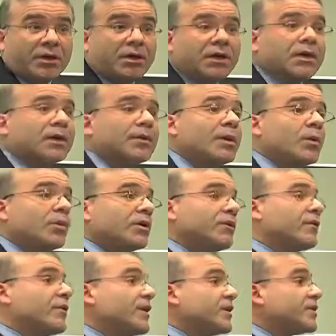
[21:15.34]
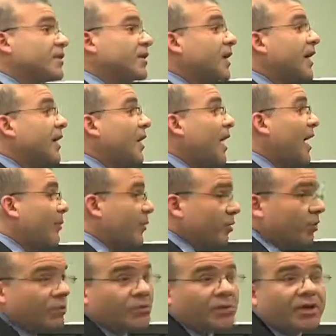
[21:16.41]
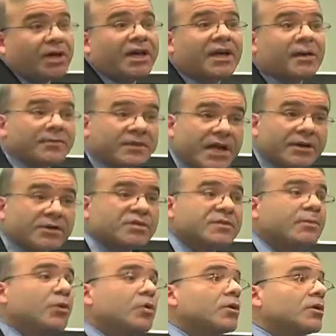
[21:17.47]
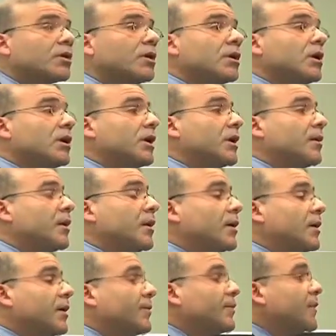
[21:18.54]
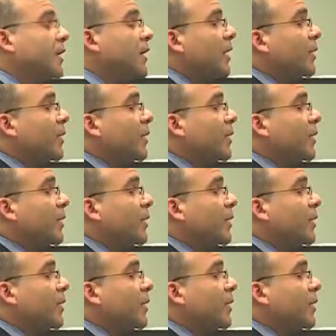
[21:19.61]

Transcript: Uh, one of the things that I happen to agree, I am not a smoker, uh, um,